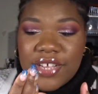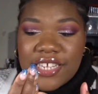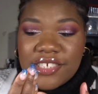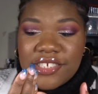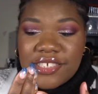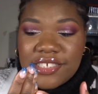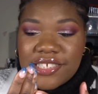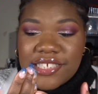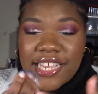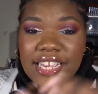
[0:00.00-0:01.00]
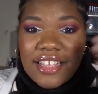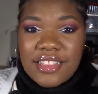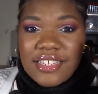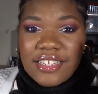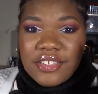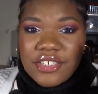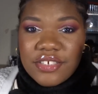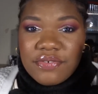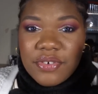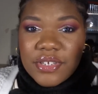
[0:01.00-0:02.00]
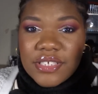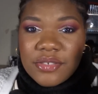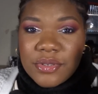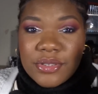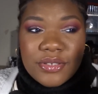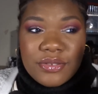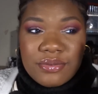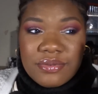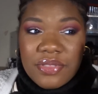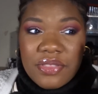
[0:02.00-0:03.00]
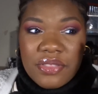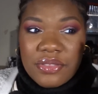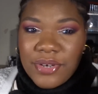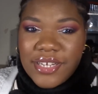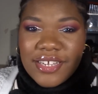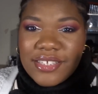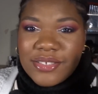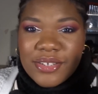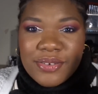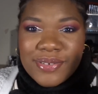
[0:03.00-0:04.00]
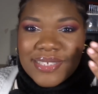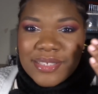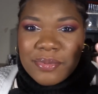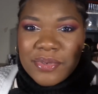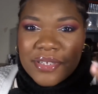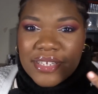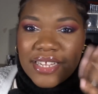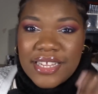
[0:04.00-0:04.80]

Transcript: I had the energy for this one 3 days ago at this point.